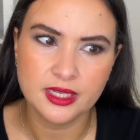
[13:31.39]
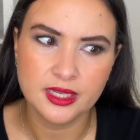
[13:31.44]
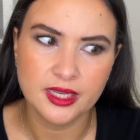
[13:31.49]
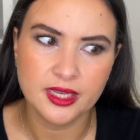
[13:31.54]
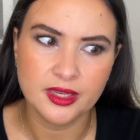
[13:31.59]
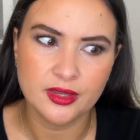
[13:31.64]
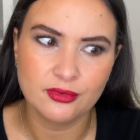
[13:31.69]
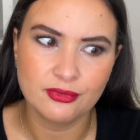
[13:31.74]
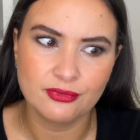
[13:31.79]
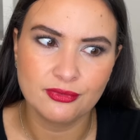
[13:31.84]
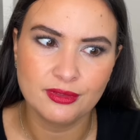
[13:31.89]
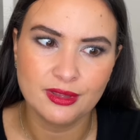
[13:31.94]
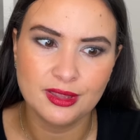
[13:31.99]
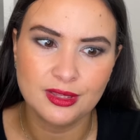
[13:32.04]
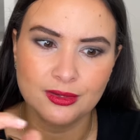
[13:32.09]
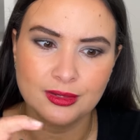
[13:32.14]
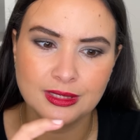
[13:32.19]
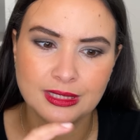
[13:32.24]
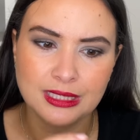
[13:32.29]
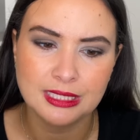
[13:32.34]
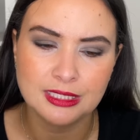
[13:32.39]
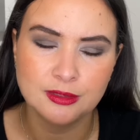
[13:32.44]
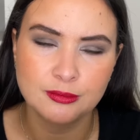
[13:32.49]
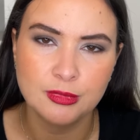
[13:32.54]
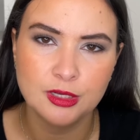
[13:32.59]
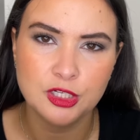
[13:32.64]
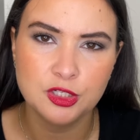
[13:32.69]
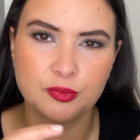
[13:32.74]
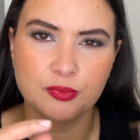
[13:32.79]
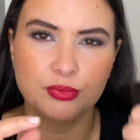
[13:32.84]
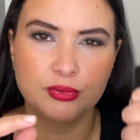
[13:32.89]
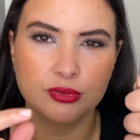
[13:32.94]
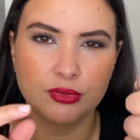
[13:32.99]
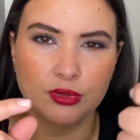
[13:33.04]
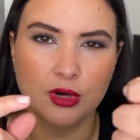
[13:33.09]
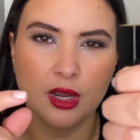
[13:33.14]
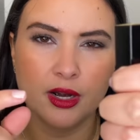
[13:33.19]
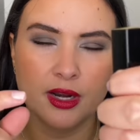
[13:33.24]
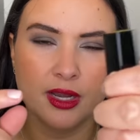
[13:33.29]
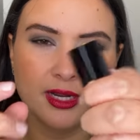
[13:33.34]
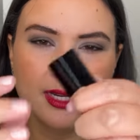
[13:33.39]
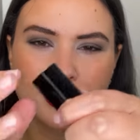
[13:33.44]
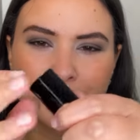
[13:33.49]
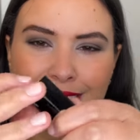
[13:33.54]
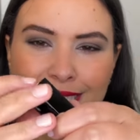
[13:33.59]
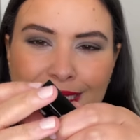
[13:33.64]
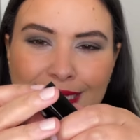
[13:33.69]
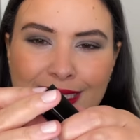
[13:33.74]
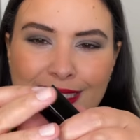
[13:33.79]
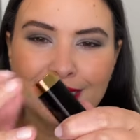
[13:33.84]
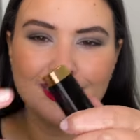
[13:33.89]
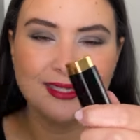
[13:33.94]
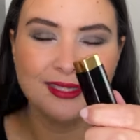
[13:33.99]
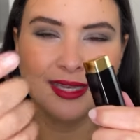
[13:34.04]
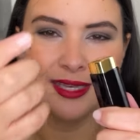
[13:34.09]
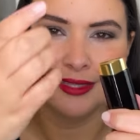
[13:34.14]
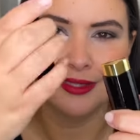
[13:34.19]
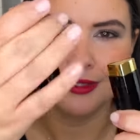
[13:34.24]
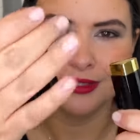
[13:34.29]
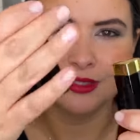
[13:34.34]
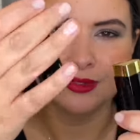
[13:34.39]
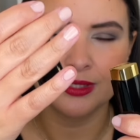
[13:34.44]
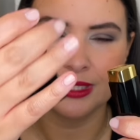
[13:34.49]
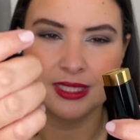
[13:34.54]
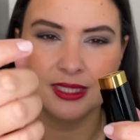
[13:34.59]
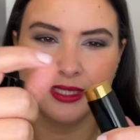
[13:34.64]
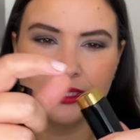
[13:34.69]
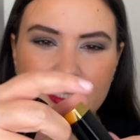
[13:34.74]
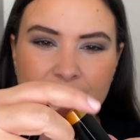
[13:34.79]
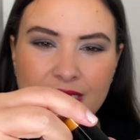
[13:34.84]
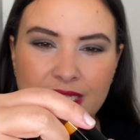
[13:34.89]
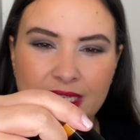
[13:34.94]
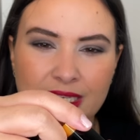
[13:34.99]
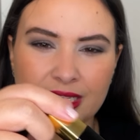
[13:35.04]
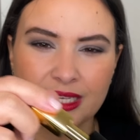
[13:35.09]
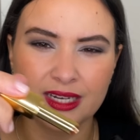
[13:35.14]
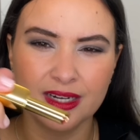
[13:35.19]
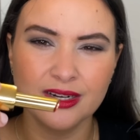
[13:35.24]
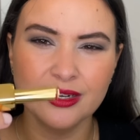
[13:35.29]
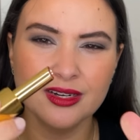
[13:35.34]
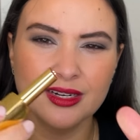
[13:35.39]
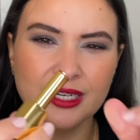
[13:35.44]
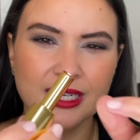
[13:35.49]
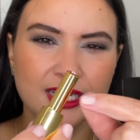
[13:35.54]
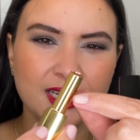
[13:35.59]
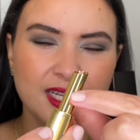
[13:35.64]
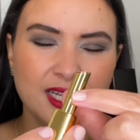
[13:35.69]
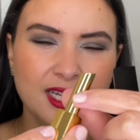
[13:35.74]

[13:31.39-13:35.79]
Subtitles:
if there's as much product in this as there is in here.